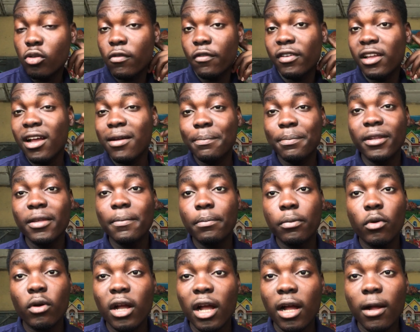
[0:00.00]
if you can play
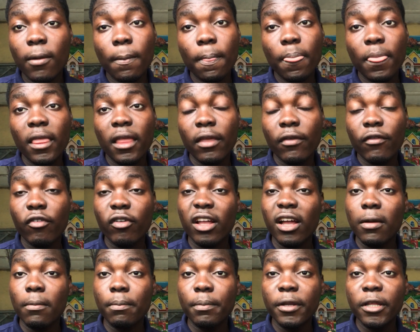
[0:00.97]
poker, if you
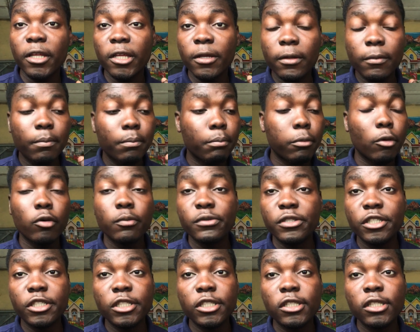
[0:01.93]
can play
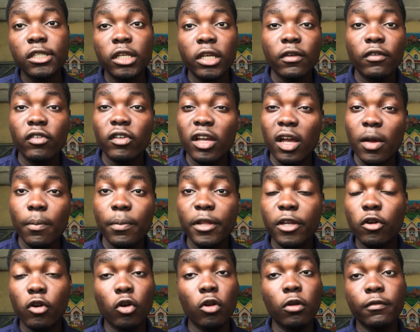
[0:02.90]
PUBG, you can play
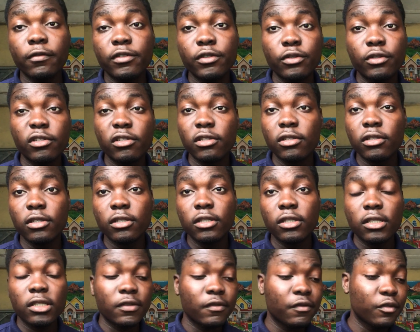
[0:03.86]
Call of Duty,
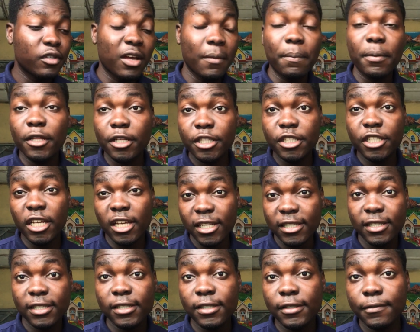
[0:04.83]
if you can play
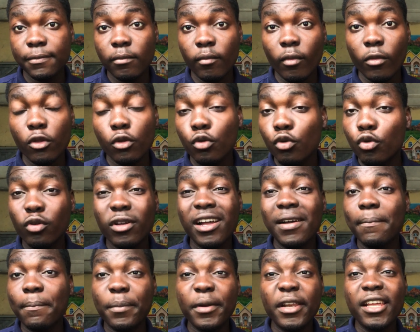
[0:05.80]
chess, you
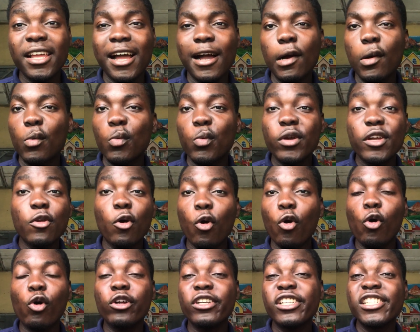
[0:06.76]
can play and win
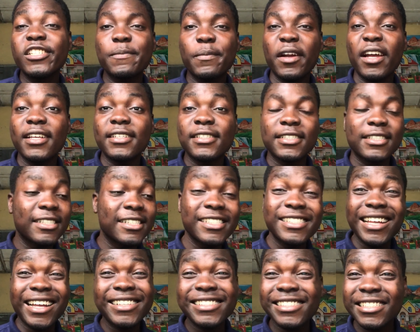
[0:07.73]
all these prizes. It's
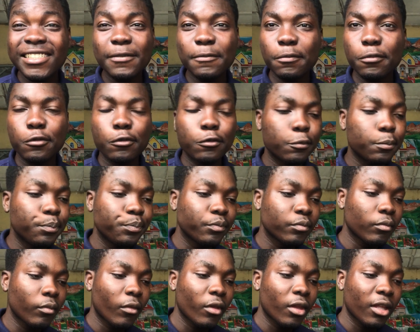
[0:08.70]
that simple.
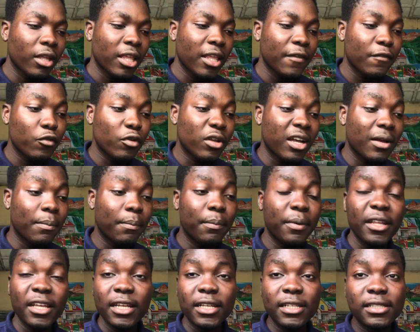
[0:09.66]
If you can
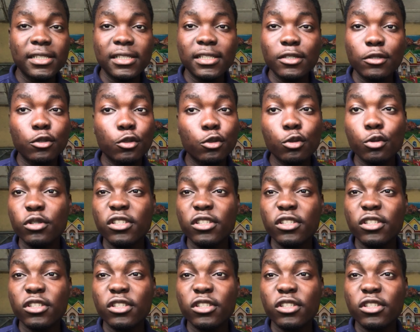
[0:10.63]
play it, it's so